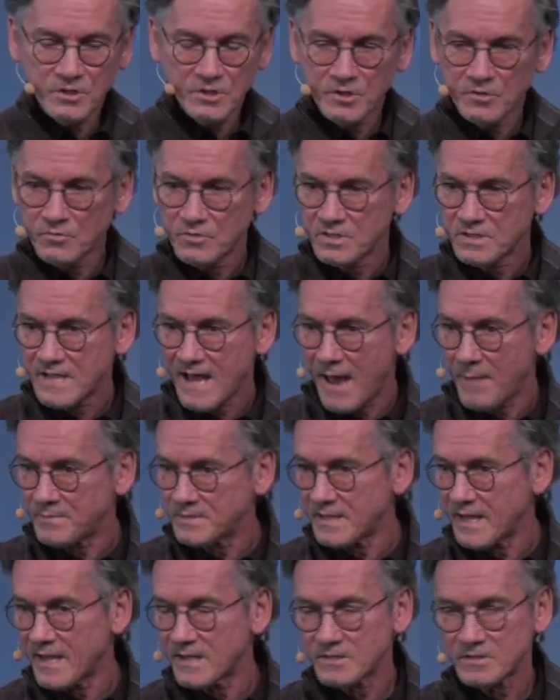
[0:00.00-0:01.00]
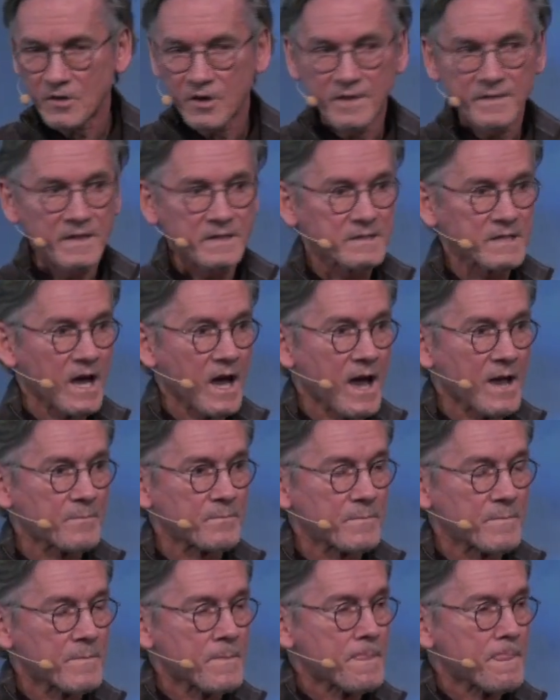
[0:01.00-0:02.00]
huge tap dance on the dime.
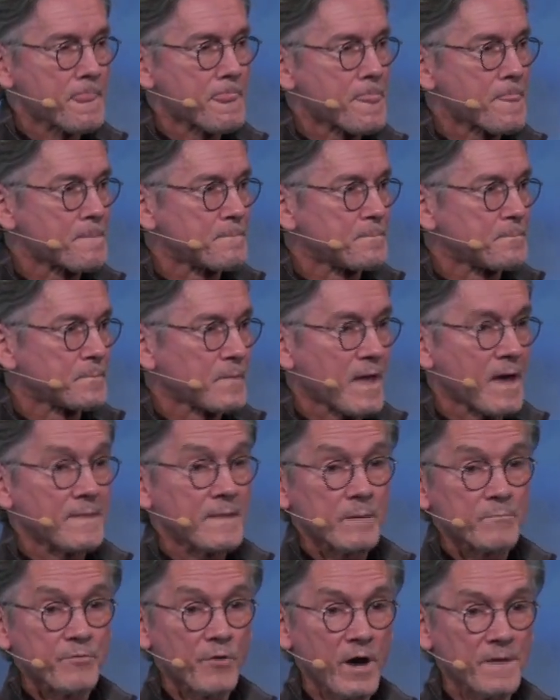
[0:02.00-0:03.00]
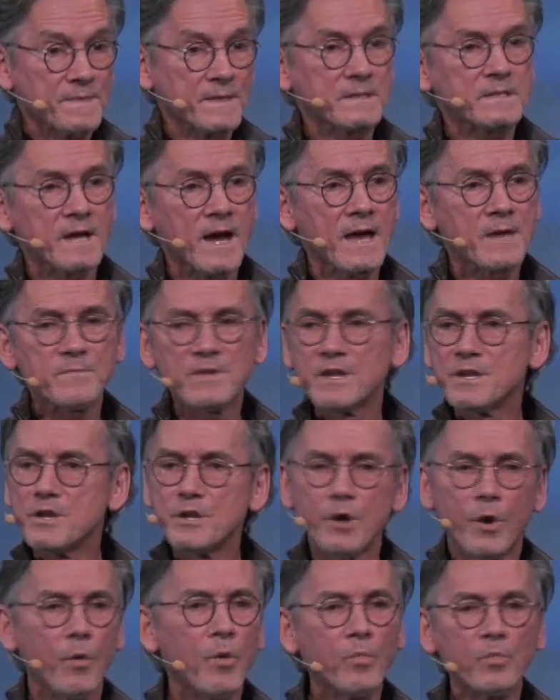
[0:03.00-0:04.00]
And they brought the dime in.
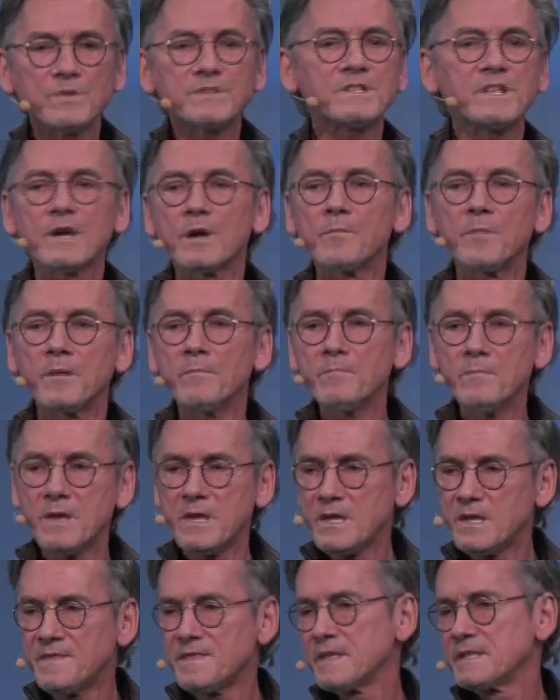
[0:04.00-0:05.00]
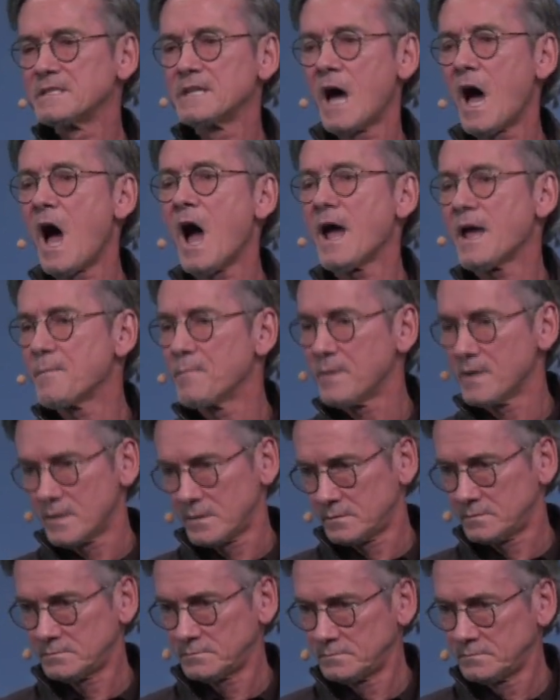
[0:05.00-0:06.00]
No one was there but me and the dime,
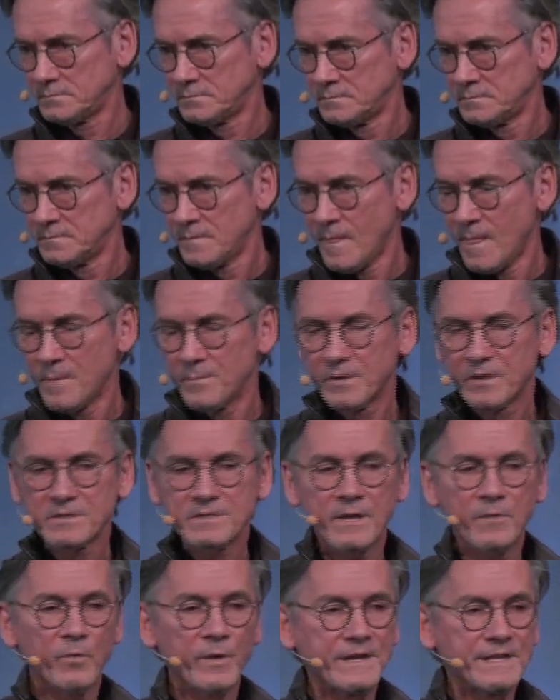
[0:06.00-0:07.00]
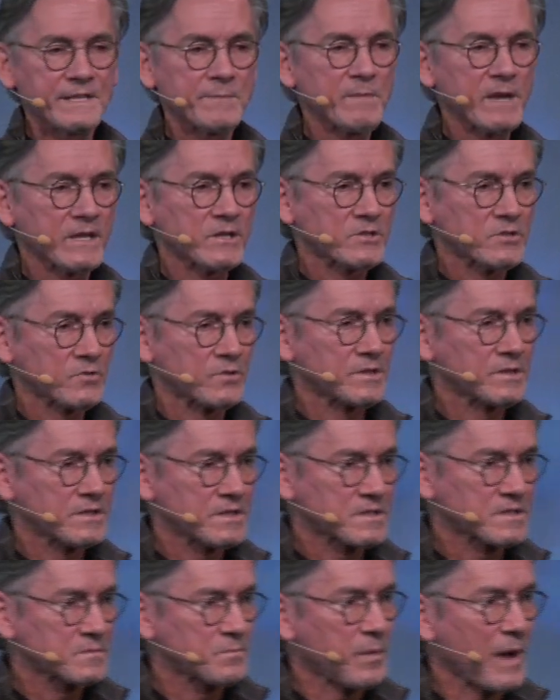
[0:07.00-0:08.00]
because they wanted to make sure that the
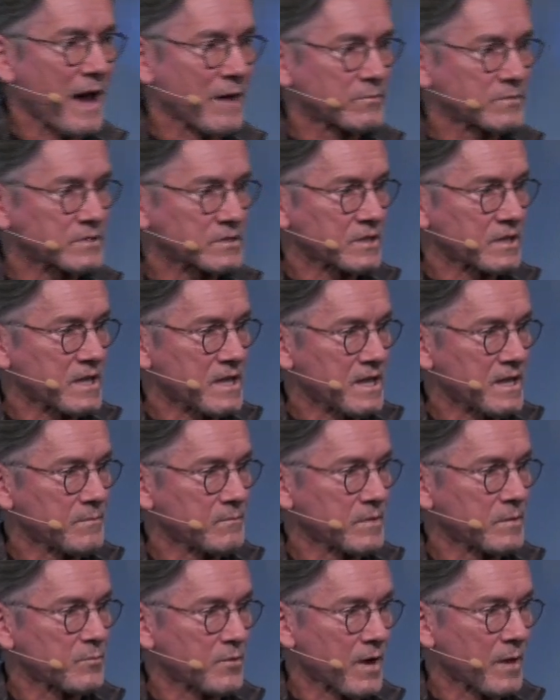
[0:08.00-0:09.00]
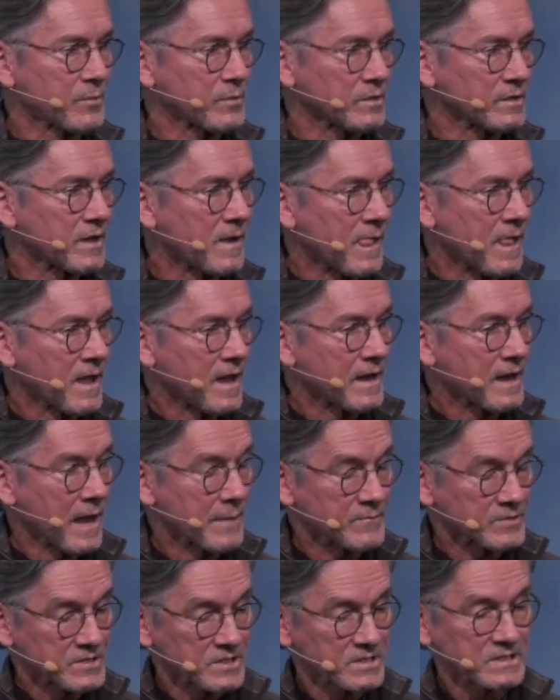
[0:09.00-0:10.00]
spot was going to hit me properly. And I
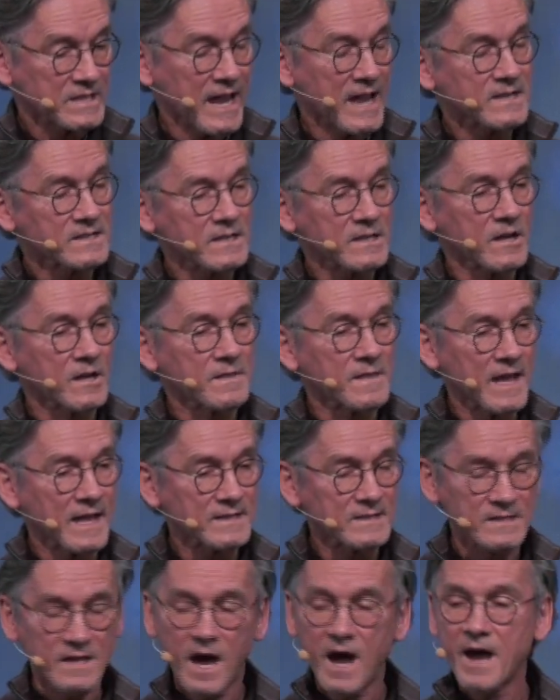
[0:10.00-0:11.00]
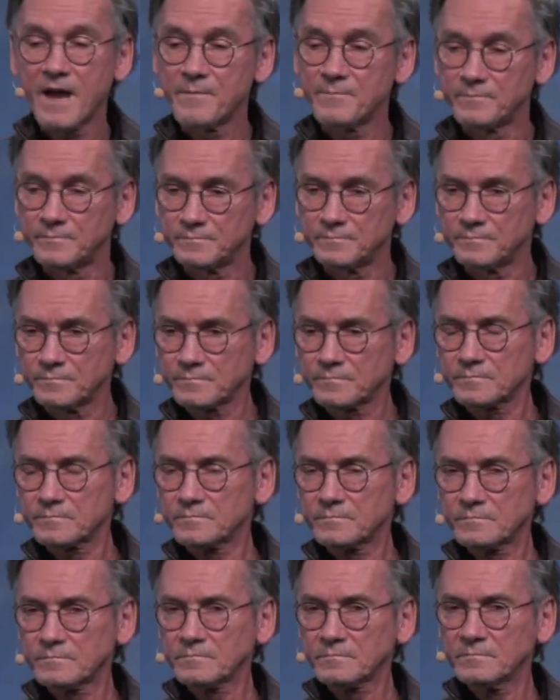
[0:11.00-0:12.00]
was standing on that dime,
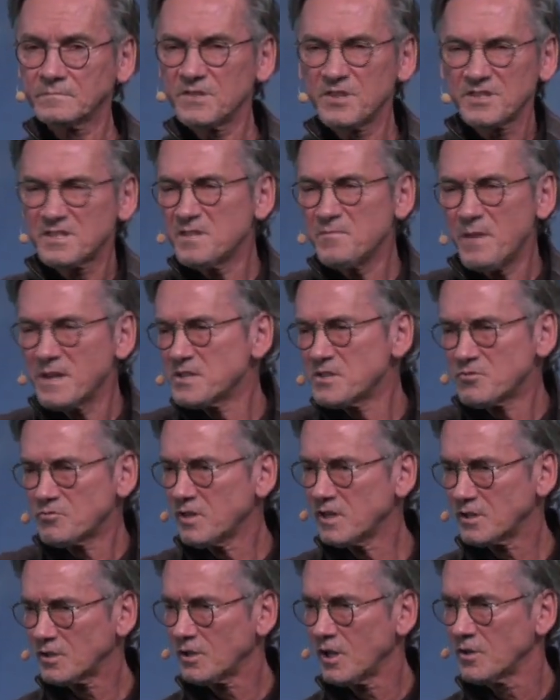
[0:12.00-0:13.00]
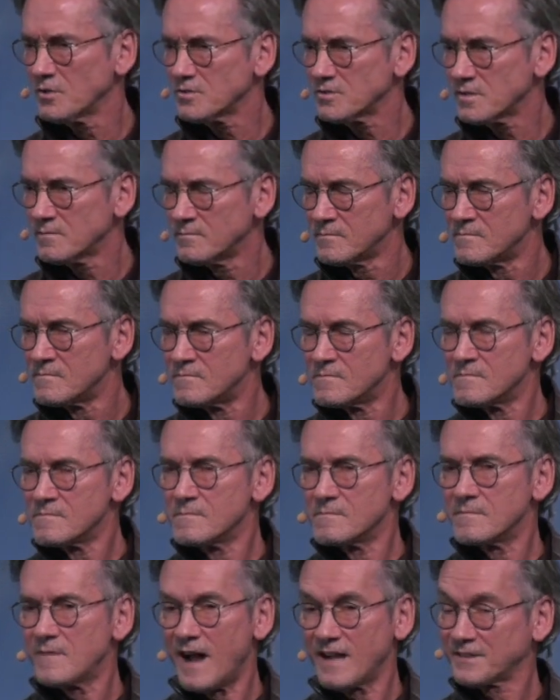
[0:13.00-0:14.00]
just in my street clothes,
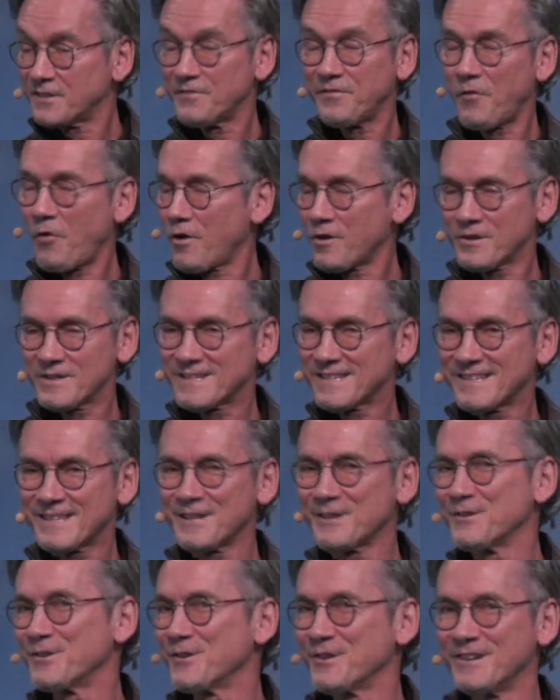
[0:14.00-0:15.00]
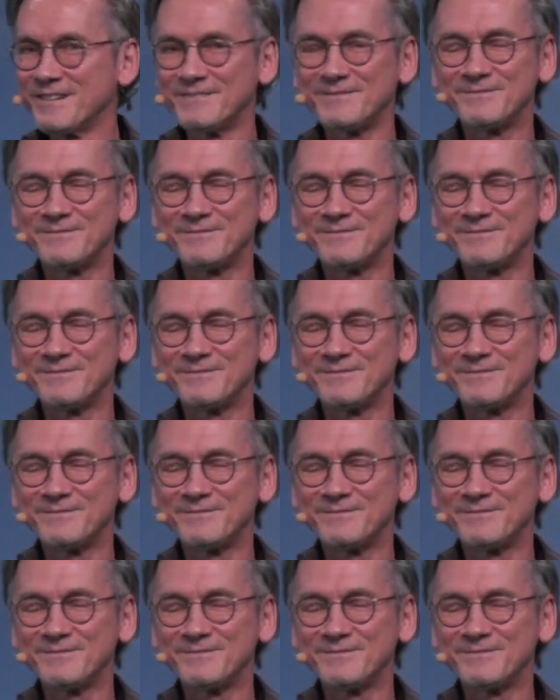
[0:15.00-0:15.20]
at the Forest Theater,